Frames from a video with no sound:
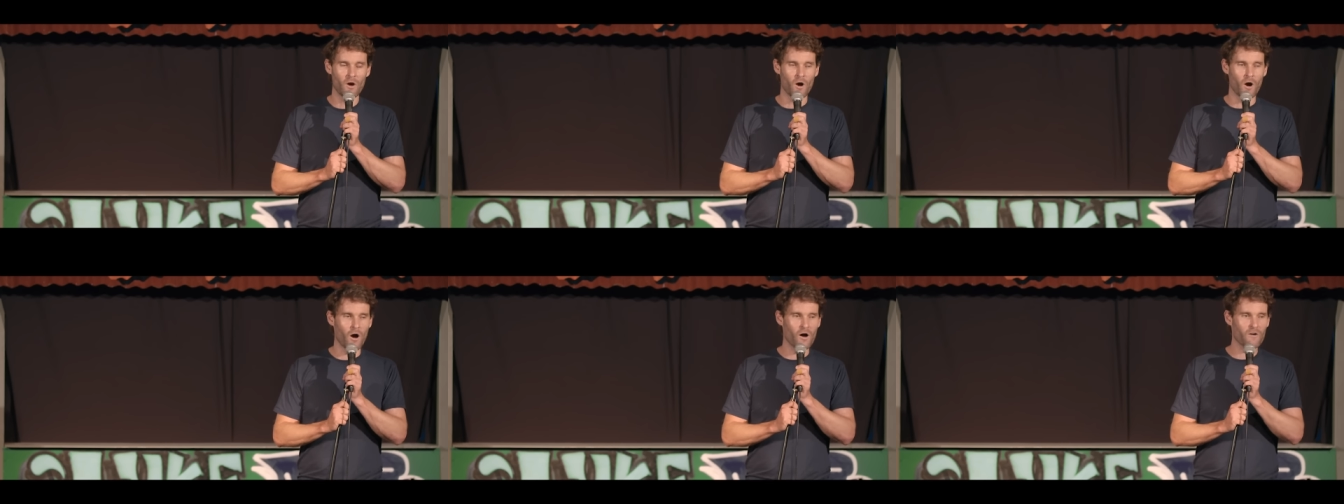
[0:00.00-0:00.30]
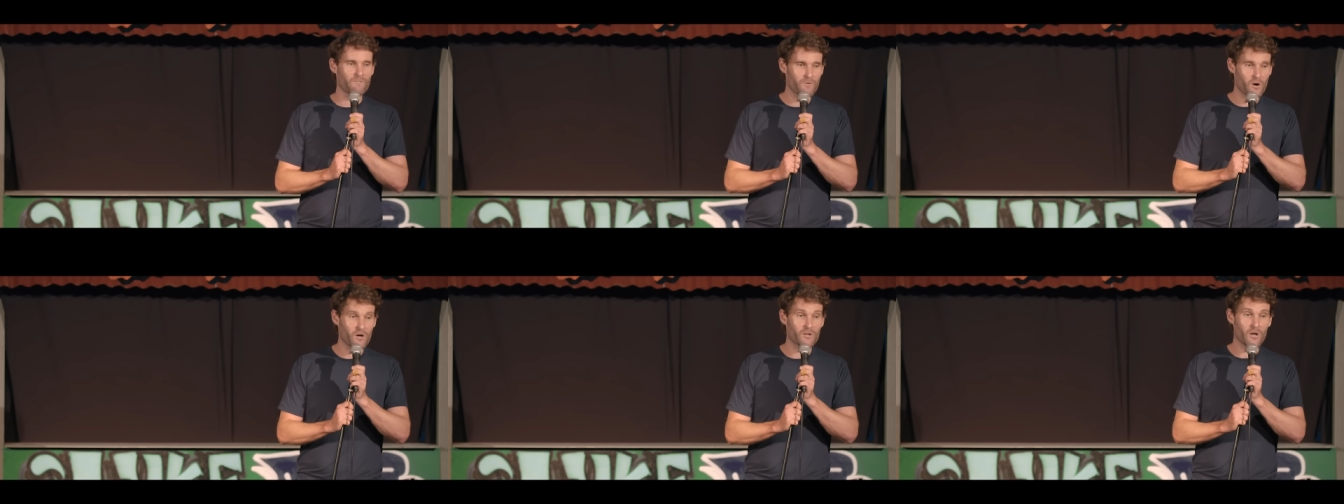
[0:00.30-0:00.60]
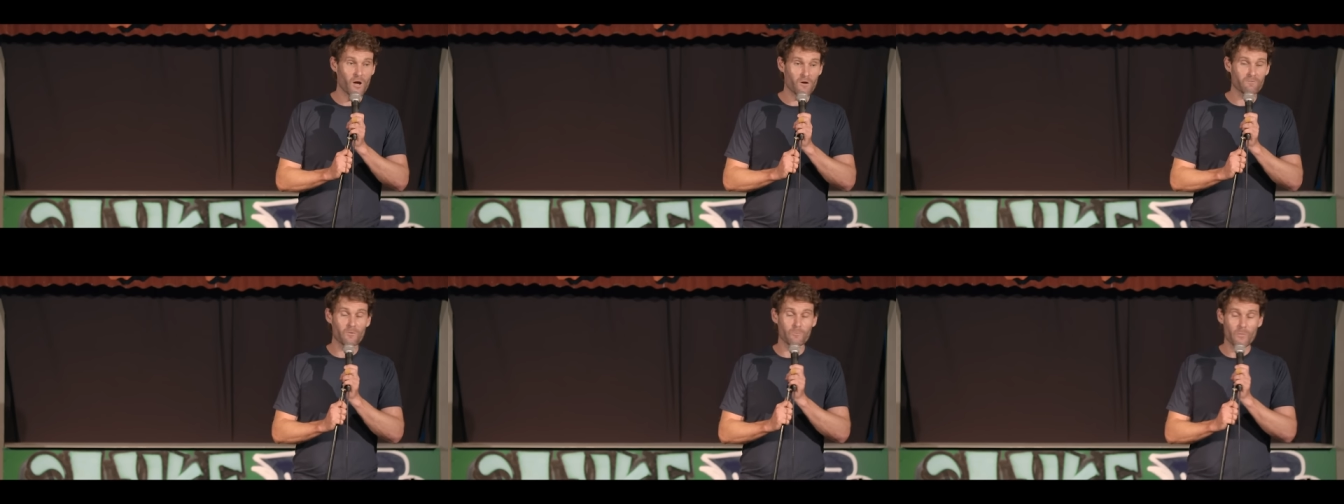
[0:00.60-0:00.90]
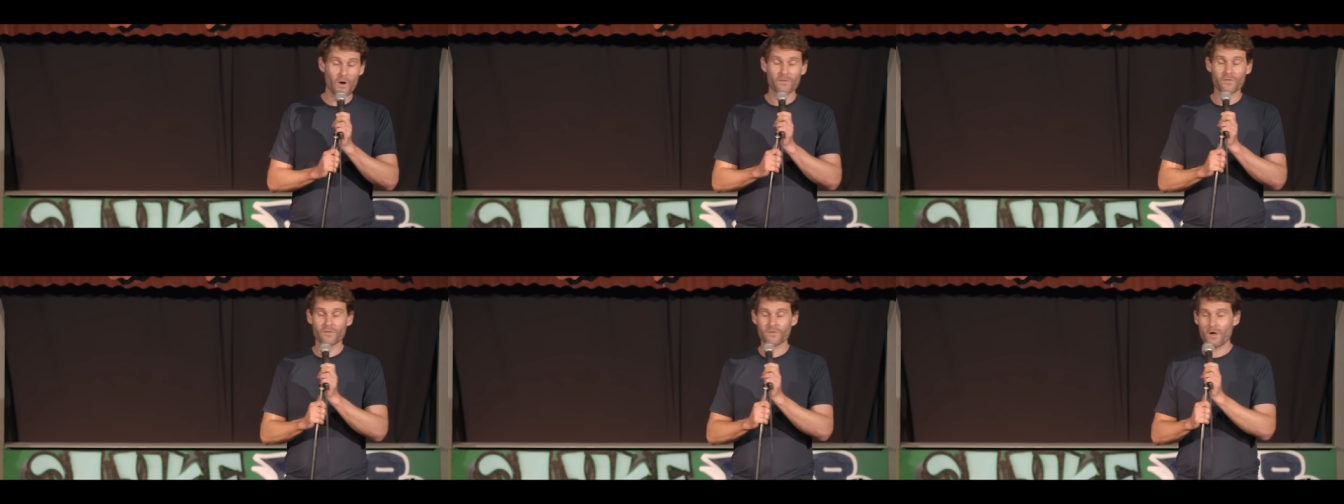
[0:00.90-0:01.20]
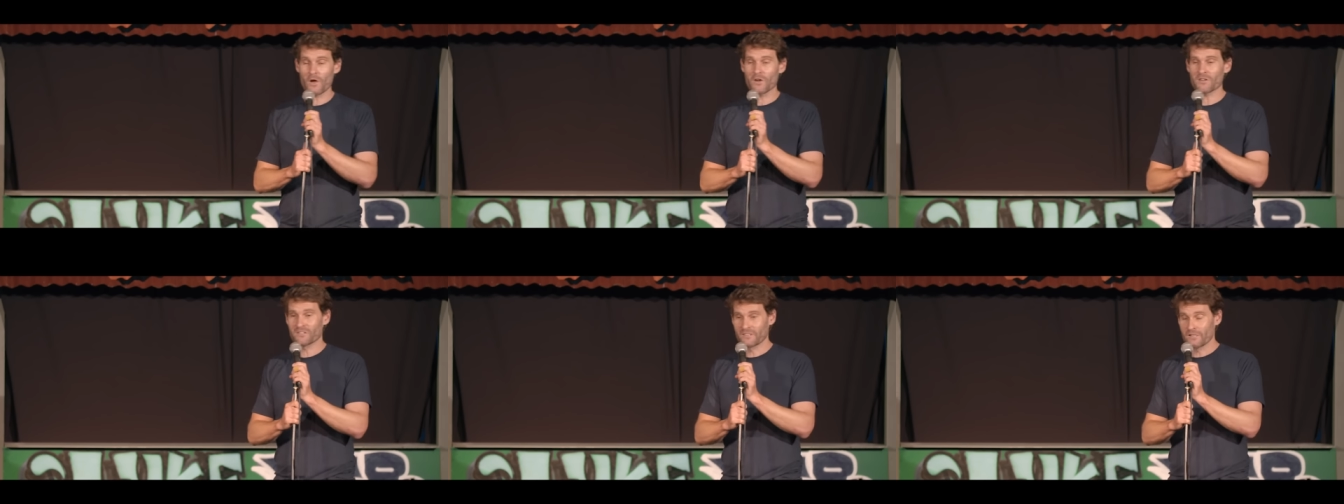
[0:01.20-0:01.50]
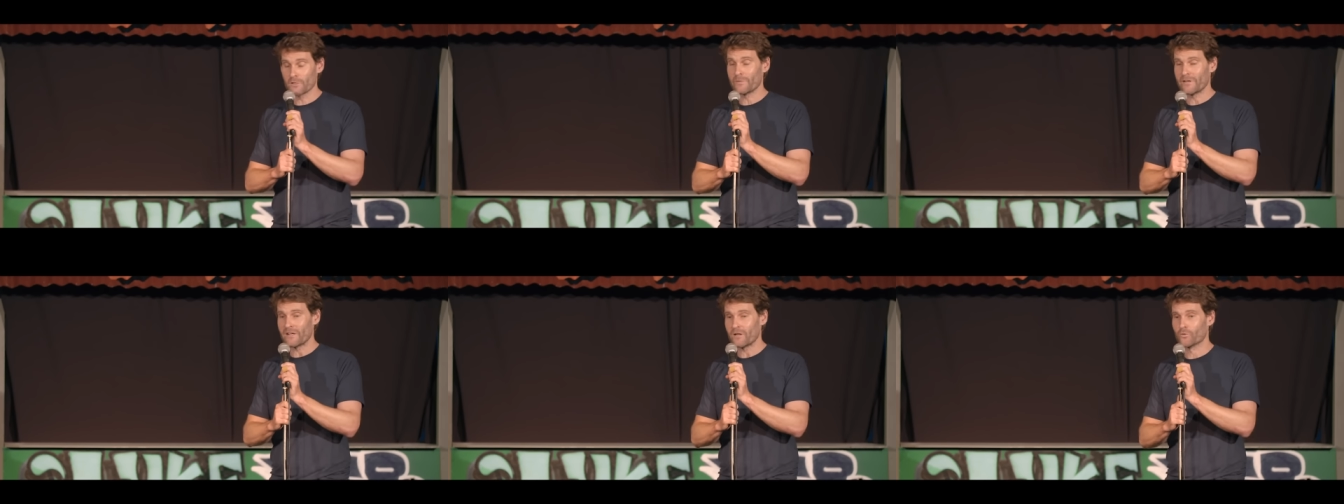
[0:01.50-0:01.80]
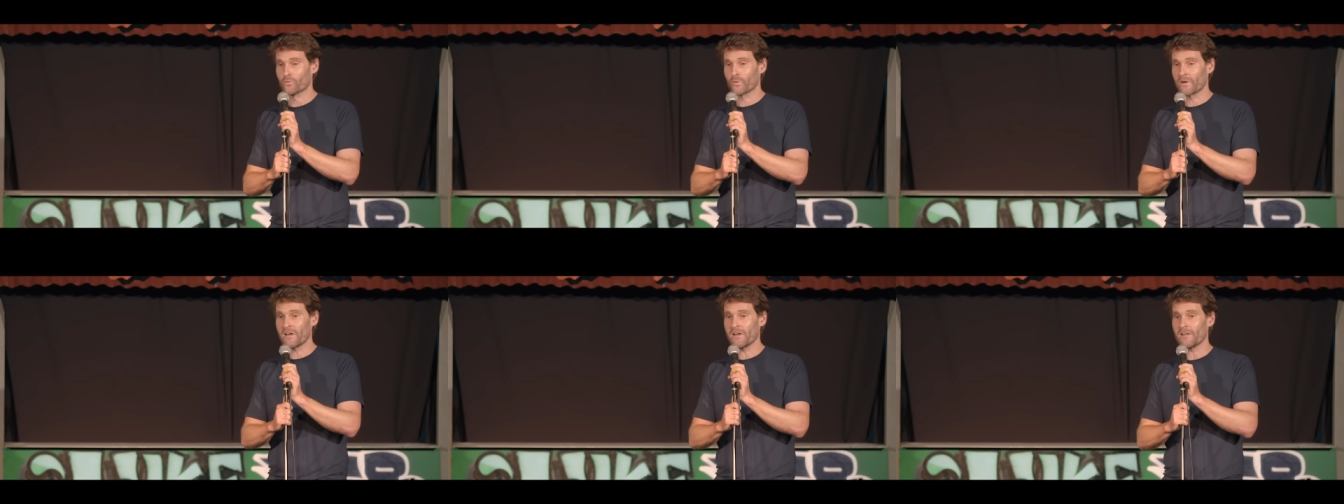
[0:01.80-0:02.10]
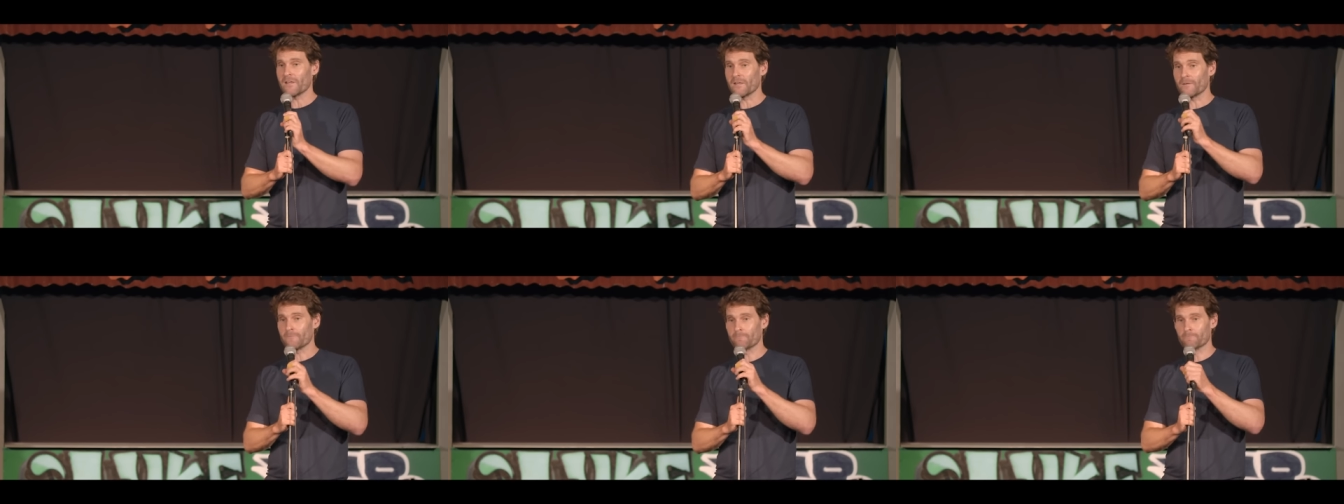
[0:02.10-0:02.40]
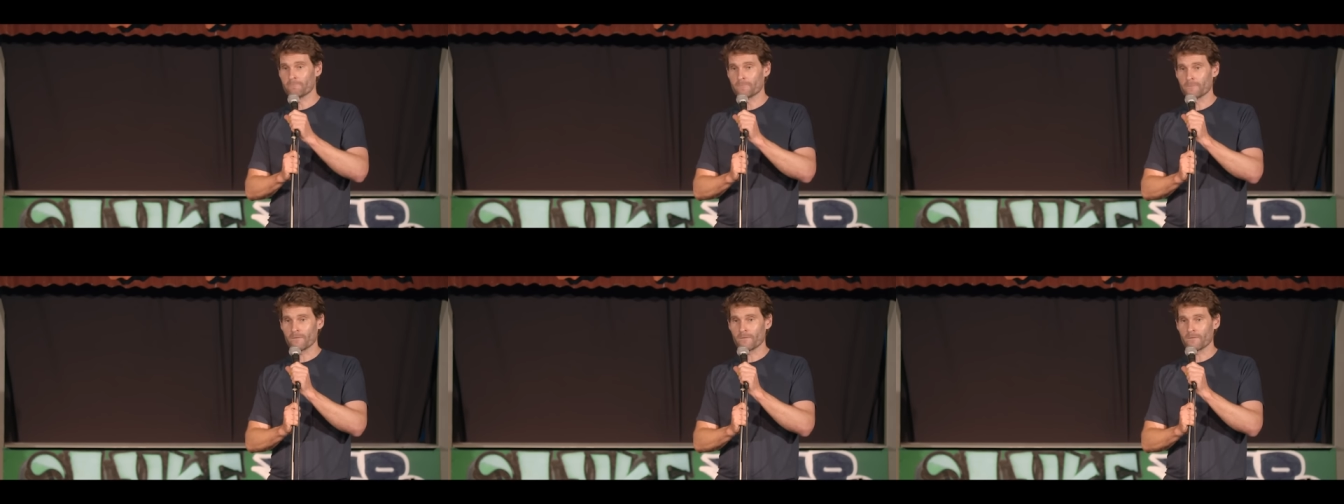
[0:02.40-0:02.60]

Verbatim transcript: I find going for both of those a little bit greedy.